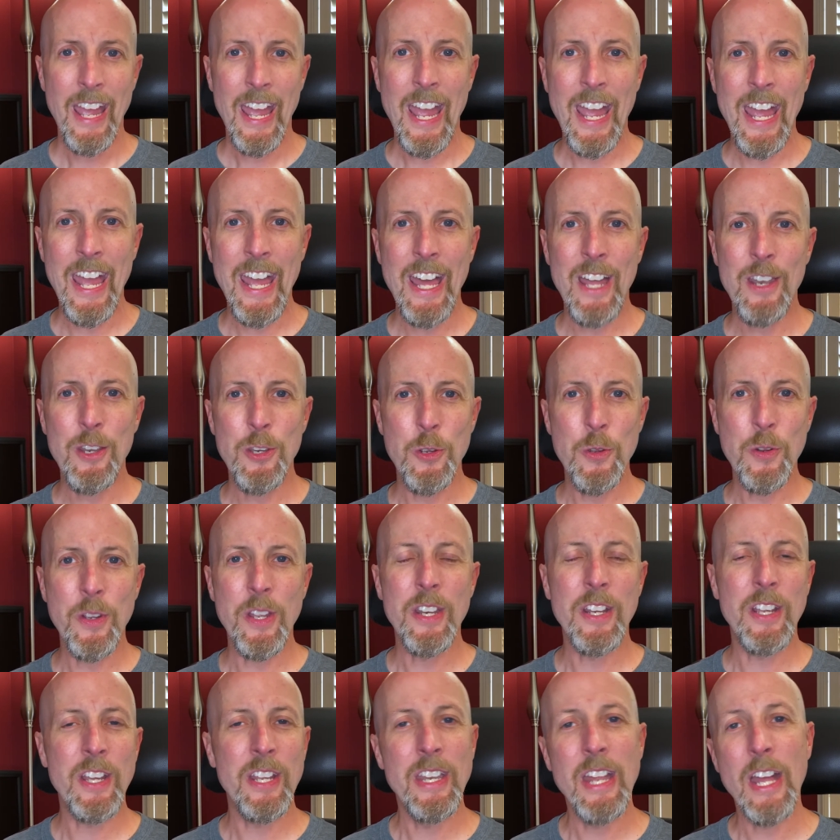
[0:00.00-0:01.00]
and you
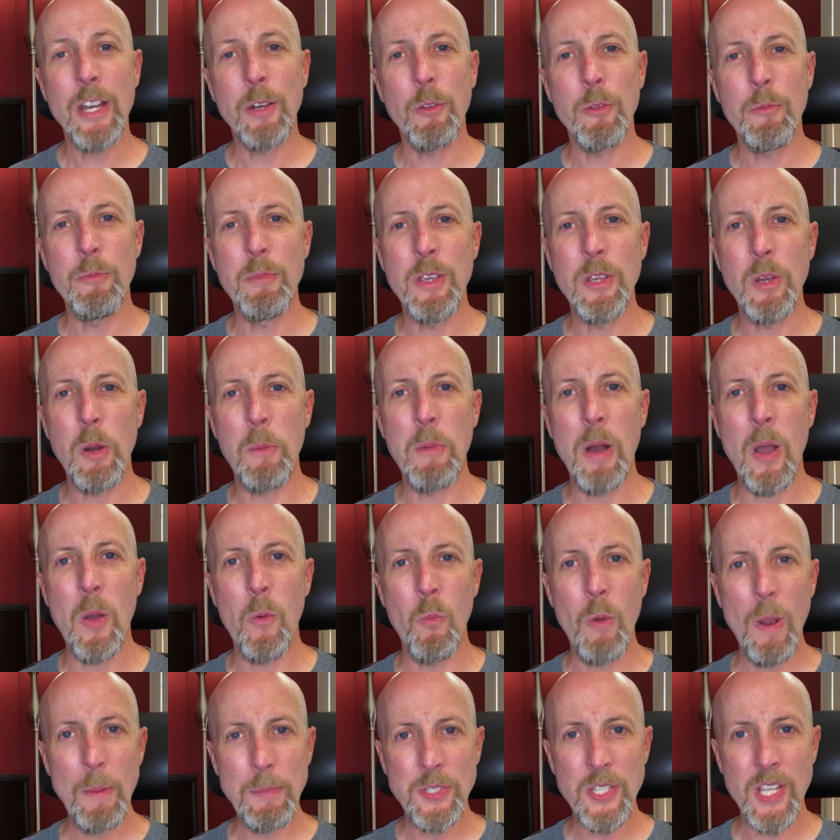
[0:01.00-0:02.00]
can connect with me on my
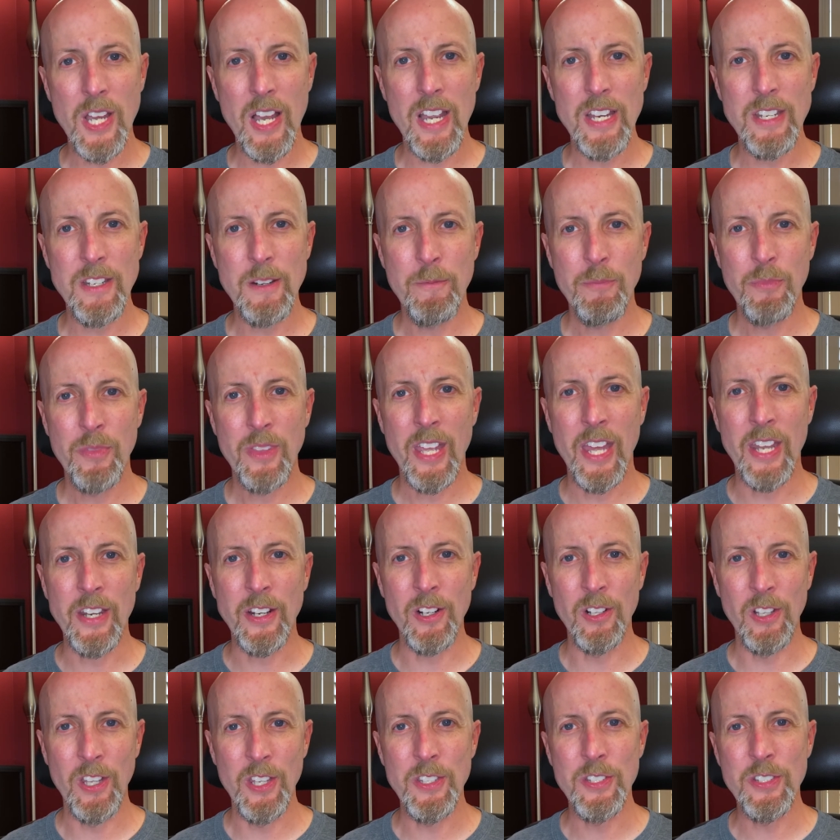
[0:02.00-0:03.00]
website at
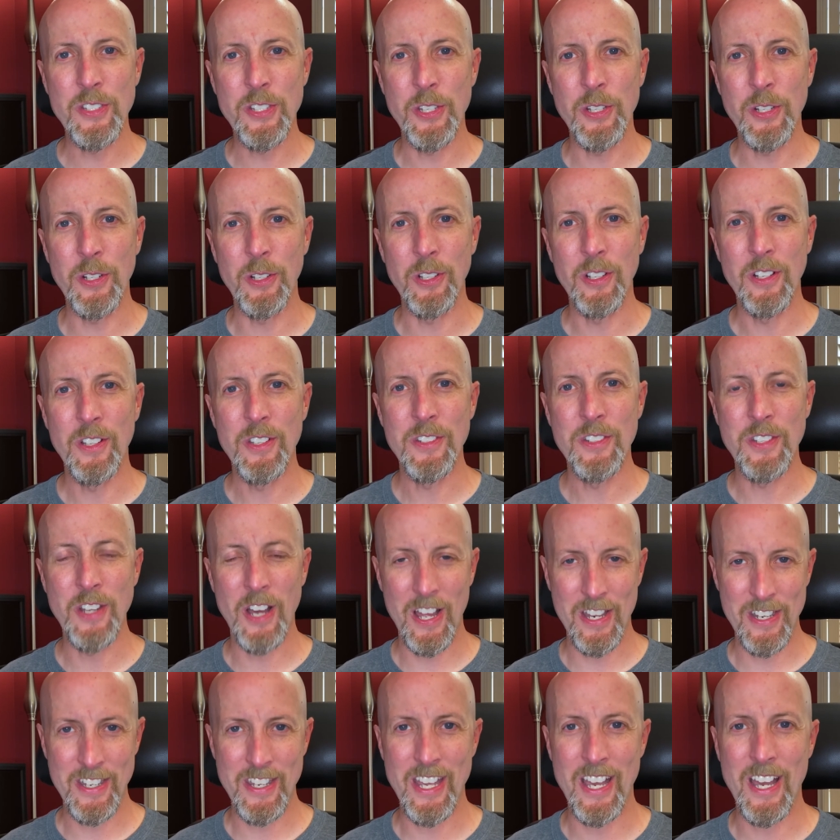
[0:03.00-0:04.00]

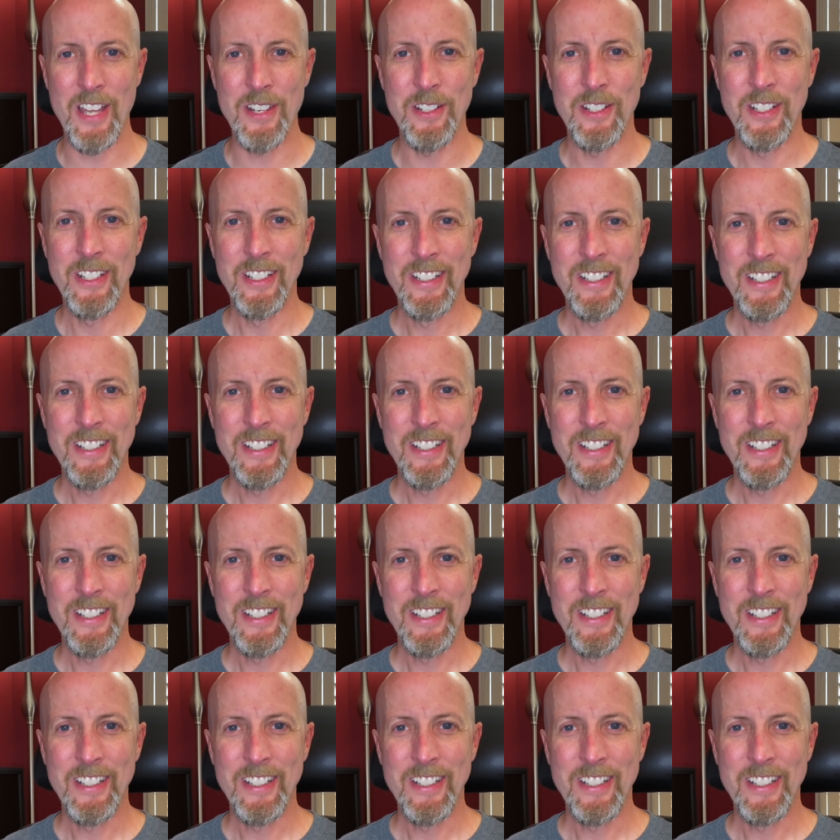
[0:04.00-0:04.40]
clinttill.net.